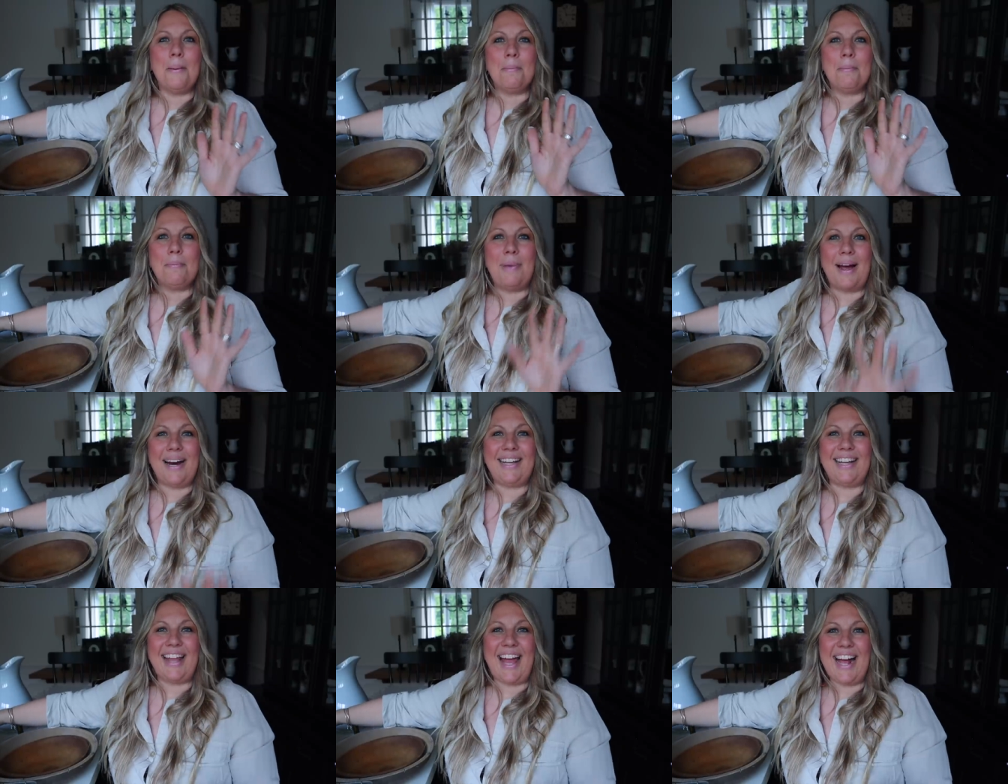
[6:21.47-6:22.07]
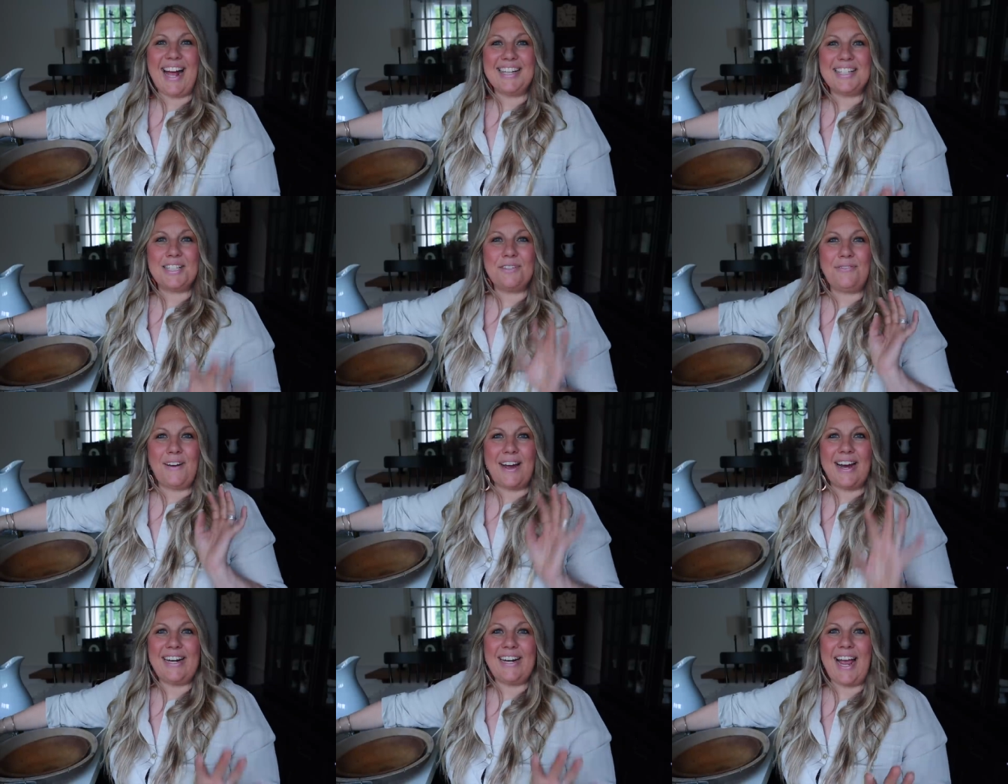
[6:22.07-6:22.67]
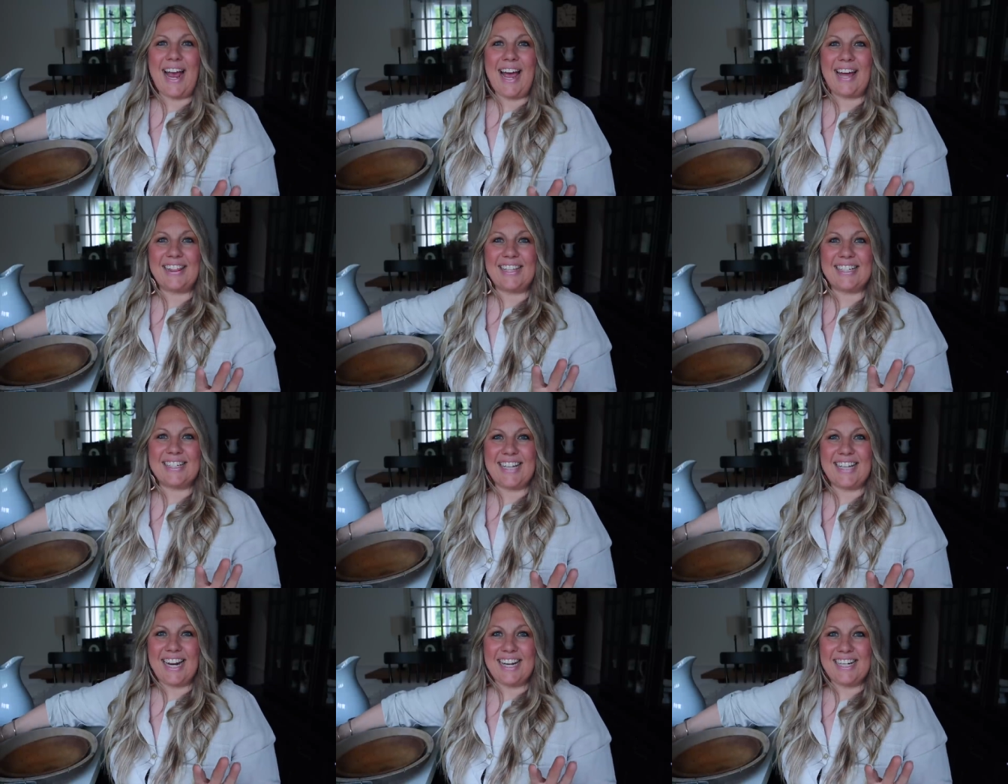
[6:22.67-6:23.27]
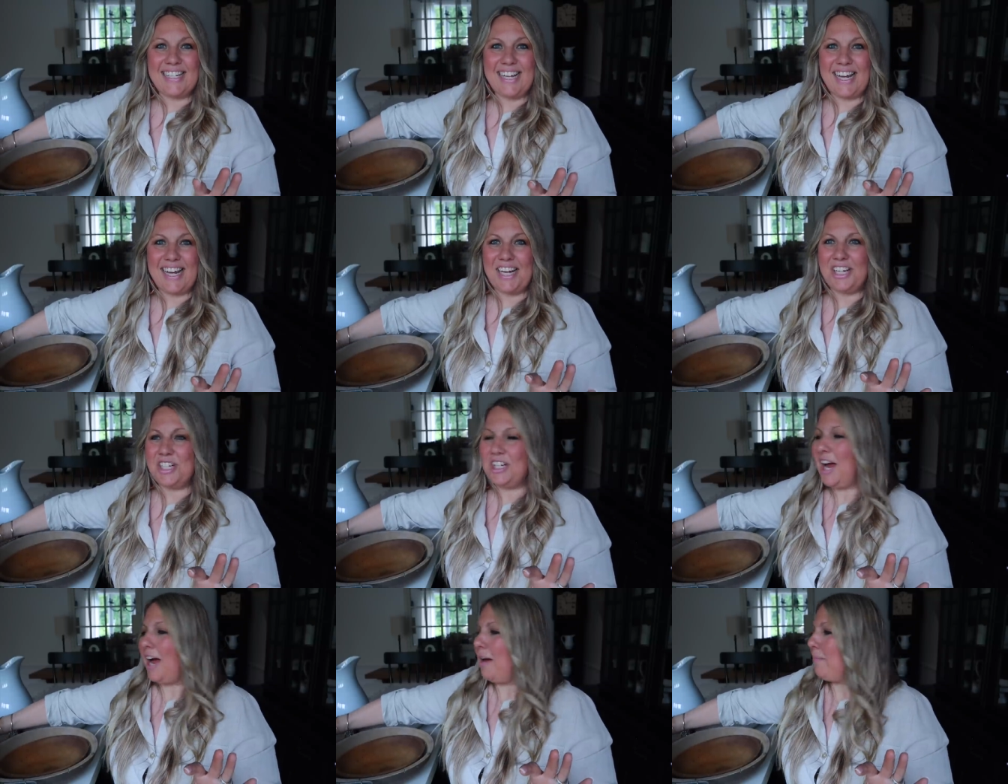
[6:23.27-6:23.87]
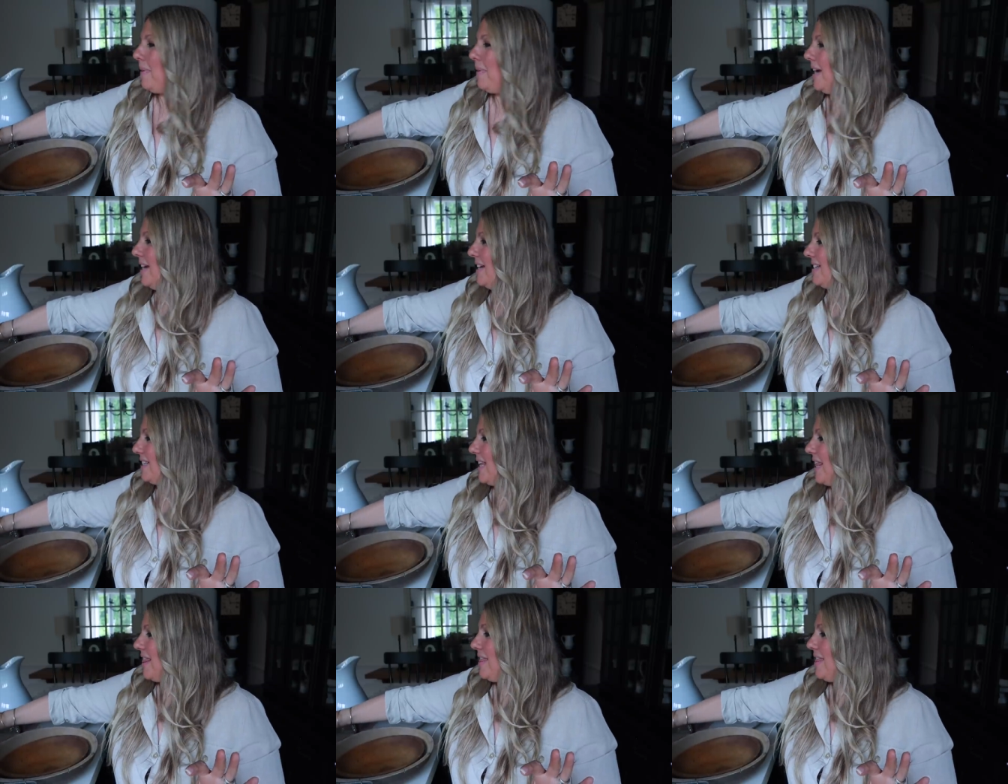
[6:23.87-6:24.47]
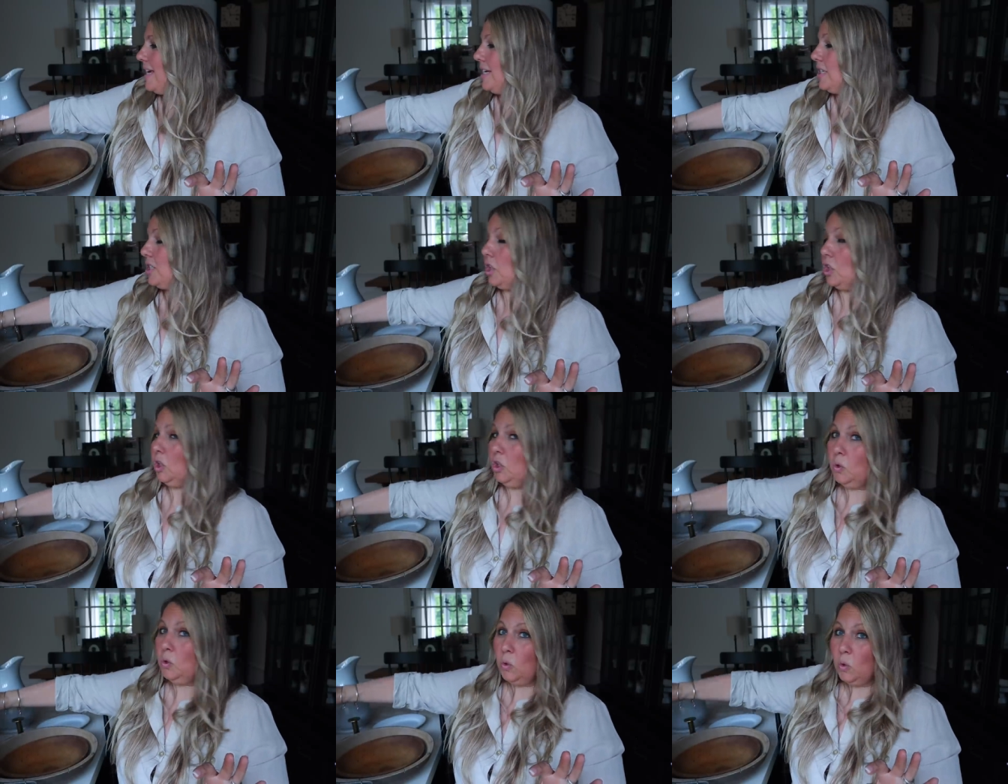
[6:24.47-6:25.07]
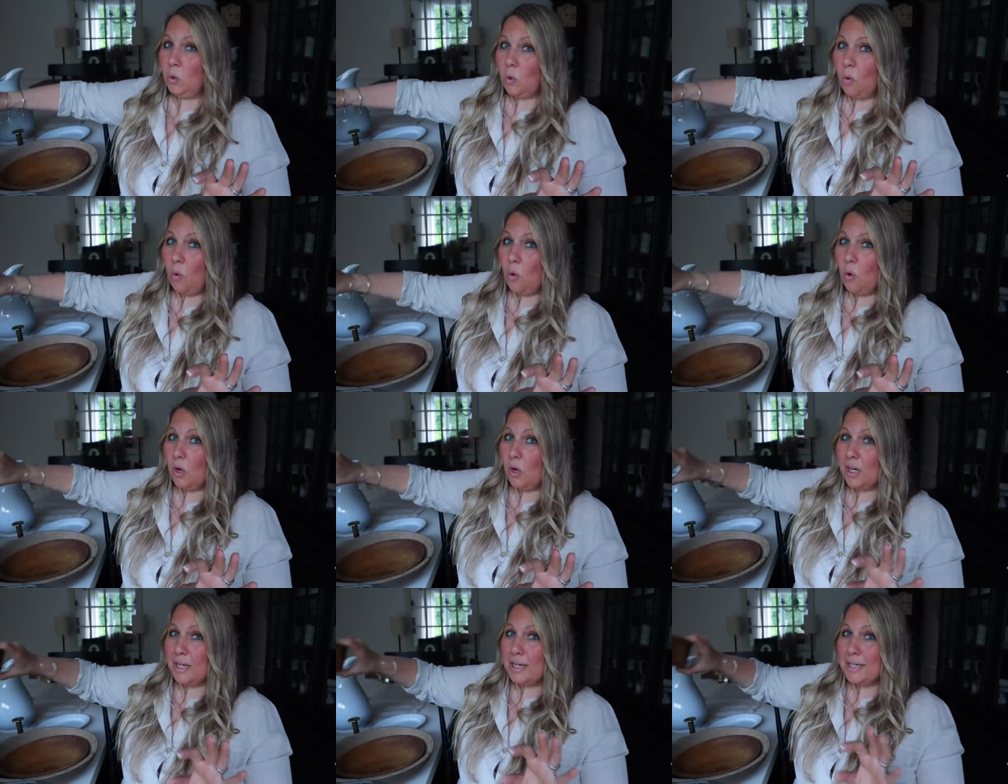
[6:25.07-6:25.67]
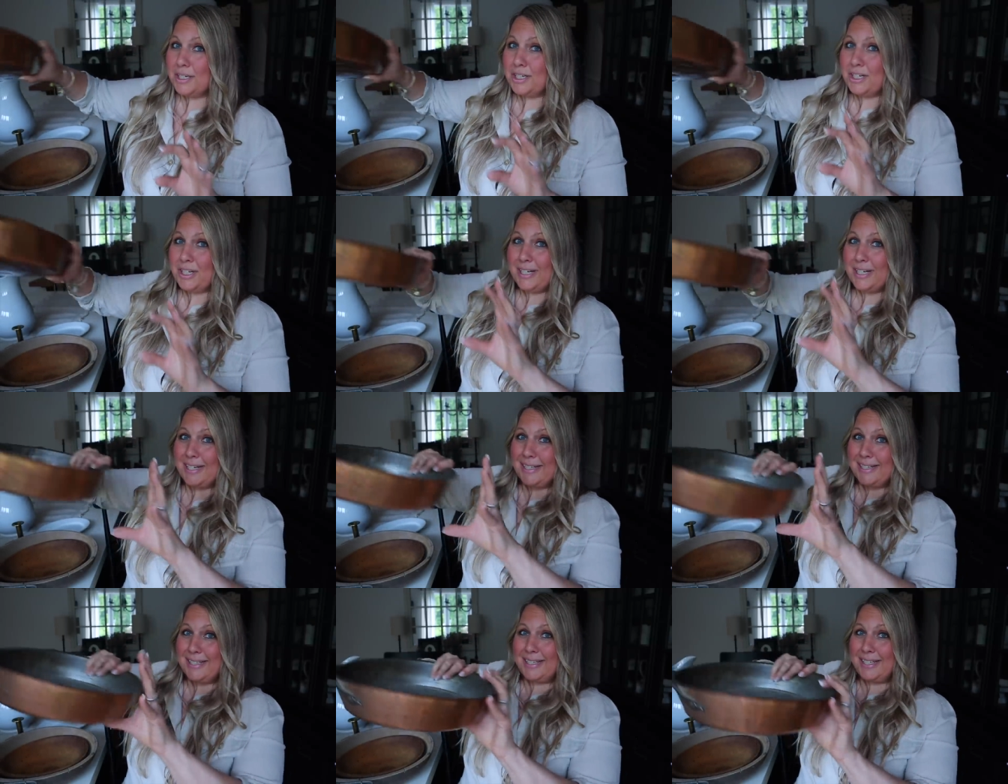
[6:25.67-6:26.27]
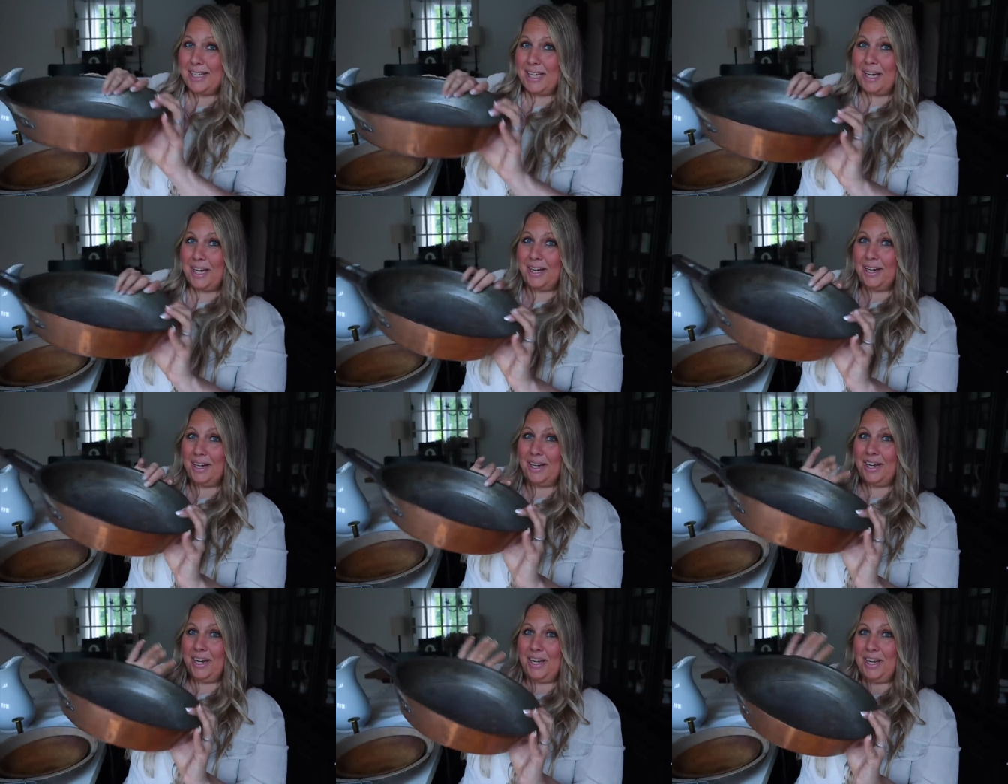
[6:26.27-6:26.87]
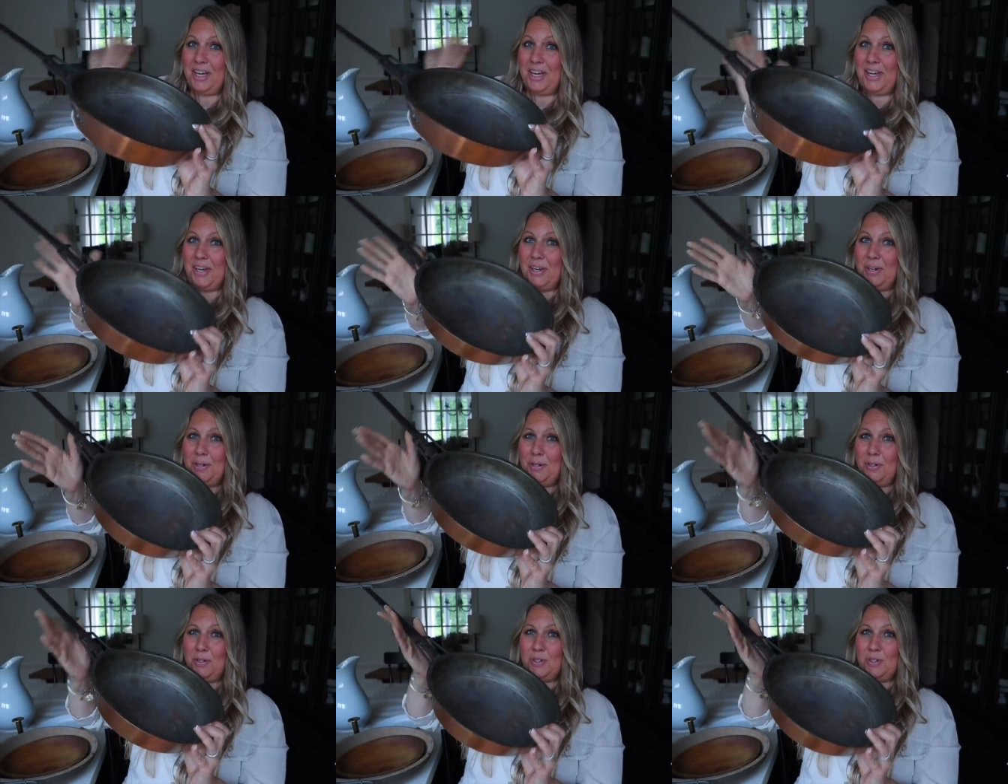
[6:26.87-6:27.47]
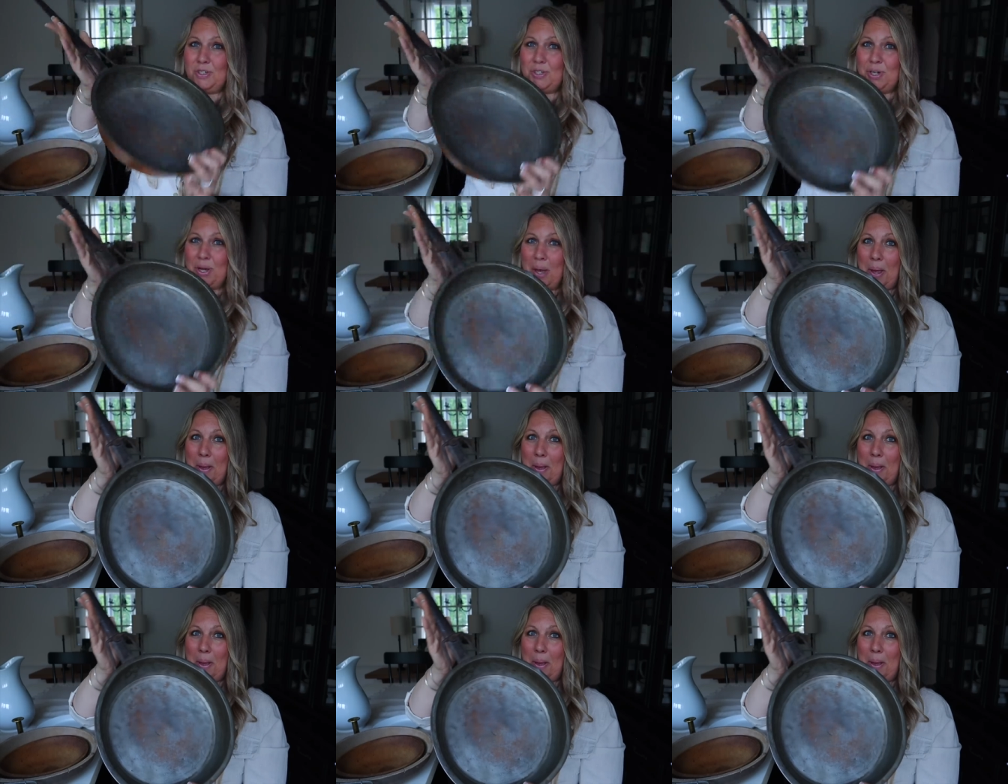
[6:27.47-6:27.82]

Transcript: My last find at this antique shop is this gorgeous, huge,